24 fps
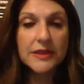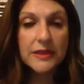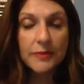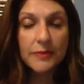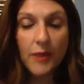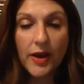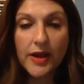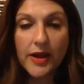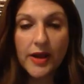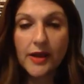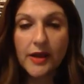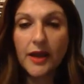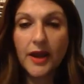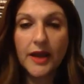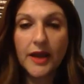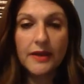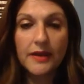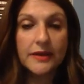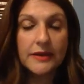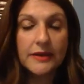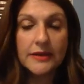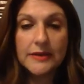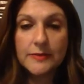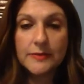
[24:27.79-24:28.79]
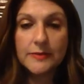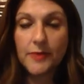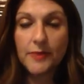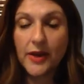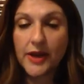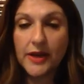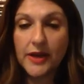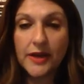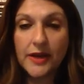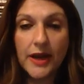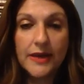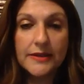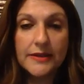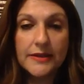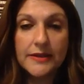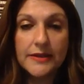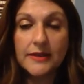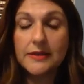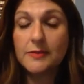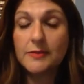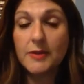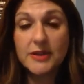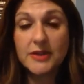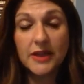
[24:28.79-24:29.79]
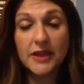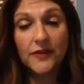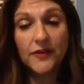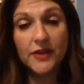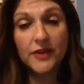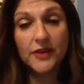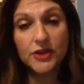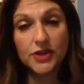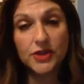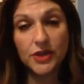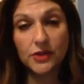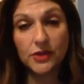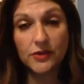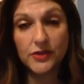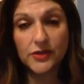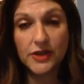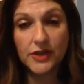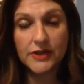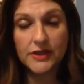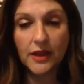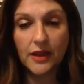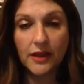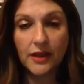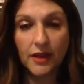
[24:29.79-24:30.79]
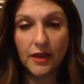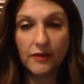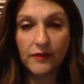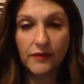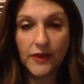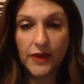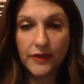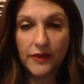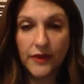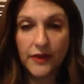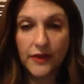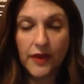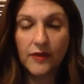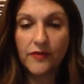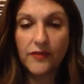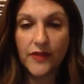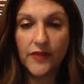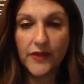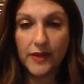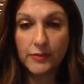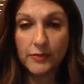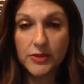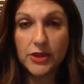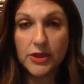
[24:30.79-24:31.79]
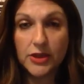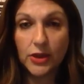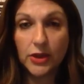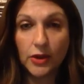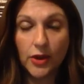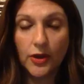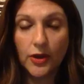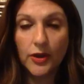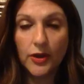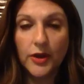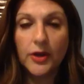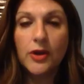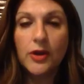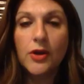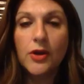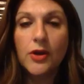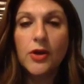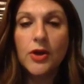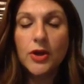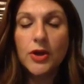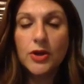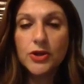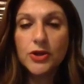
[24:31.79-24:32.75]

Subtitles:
spreading kindness, spreading niceness, especially for the children, it's a lovely thing for them to learn